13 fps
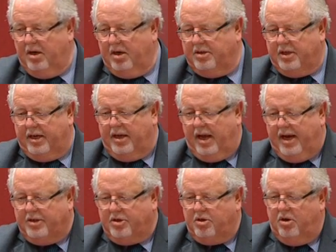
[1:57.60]
I said
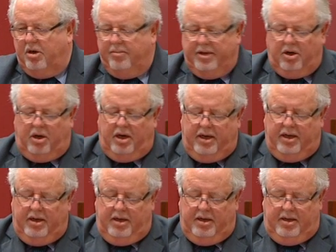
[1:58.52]
last time, and I
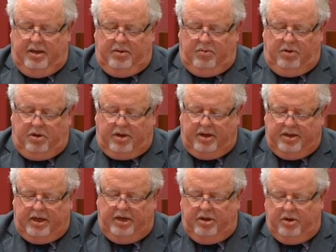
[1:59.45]
will
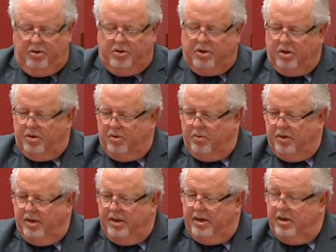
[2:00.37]
continue to
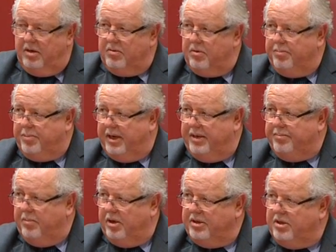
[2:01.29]

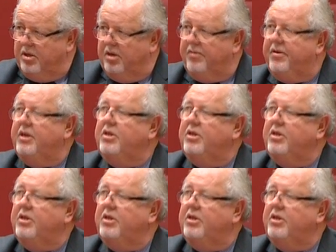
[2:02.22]
repeat myself